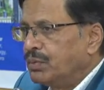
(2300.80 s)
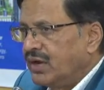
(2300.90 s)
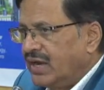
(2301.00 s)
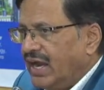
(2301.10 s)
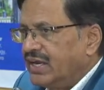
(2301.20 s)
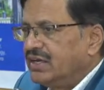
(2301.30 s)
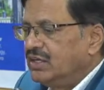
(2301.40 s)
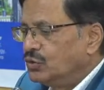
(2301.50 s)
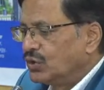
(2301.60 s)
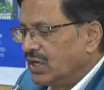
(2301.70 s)
carry,
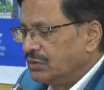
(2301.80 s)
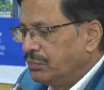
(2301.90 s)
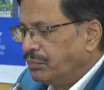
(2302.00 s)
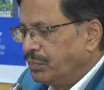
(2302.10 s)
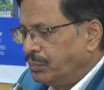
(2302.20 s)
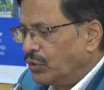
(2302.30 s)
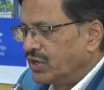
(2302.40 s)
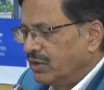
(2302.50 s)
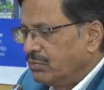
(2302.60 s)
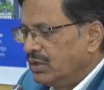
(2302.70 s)
you can
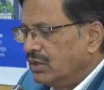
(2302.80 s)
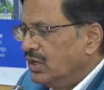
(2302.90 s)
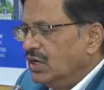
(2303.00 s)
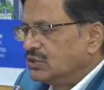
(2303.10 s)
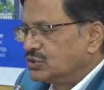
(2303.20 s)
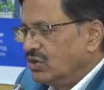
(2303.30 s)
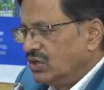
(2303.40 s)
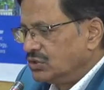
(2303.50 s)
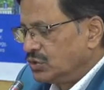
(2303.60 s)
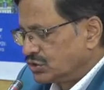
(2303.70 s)
portable. So
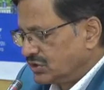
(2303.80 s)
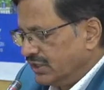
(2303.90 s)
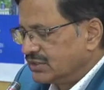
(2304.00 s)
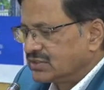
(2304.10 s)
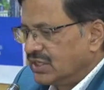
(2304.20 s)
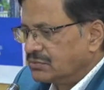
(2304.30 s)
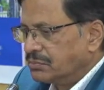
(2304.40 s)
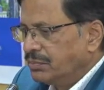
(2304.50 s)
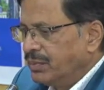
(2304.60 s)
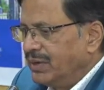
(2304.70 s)
all those things
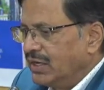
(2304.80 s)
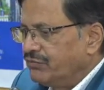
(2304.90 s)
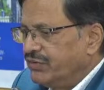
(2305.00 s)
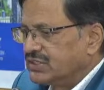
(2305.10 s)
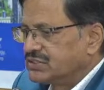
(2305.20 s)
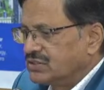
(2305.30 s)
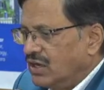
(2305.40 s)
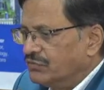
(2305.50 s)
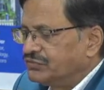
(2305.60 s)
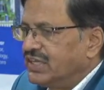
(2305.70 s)
are the benefits
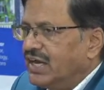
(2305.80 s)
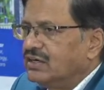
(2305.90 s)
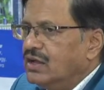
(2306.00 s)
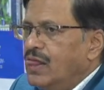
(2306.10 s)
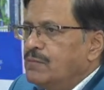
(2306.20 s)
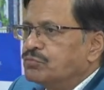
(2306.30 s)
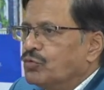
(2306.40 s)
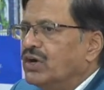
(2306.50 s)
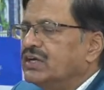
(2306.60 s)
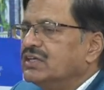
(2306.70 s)
of that.
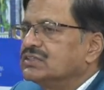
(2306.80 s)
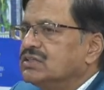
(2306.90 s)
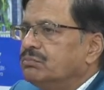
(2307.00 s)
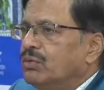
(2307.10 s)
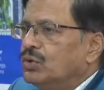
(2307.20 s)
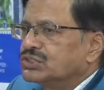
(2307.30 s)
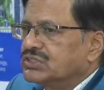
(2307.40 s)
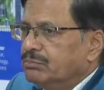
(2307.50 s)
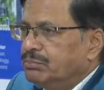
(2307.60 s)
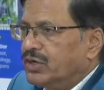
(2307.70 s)
What is the most
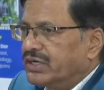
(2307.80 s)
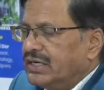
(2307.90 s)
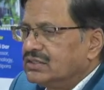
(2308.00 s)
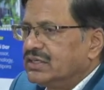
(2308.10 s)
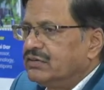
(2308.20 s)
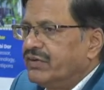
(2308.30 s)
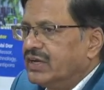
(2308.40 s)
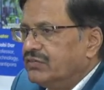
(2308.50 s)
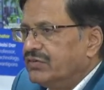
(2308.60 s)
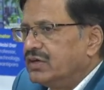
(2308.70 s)
important thing
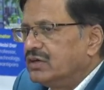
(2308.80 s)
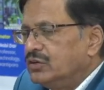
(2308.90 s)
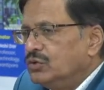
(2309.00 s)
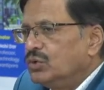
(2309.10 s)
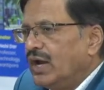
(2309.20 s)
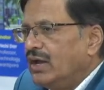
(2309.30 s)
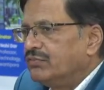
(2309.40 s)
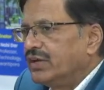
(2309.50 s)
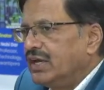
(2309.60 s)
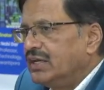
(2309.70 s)
whenever you
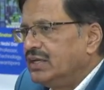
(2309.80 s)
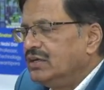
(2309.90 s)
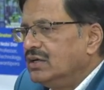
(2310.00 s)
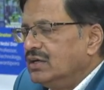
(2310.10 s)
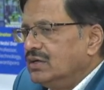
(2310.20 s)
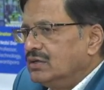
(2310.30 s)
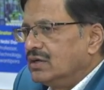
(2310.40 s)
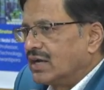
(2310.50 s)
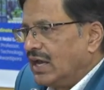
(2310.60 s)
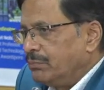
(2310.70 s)
have any
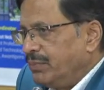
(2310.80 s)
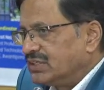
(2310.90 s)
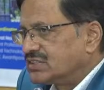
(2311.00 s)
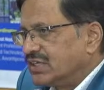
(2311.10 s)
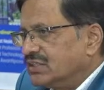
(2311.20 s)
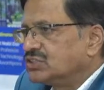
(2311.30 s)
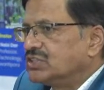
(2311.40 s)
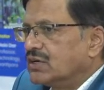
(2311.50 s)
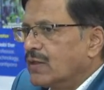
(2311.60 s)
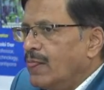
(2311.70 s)
rapid
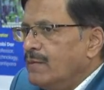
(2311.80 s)
sensor?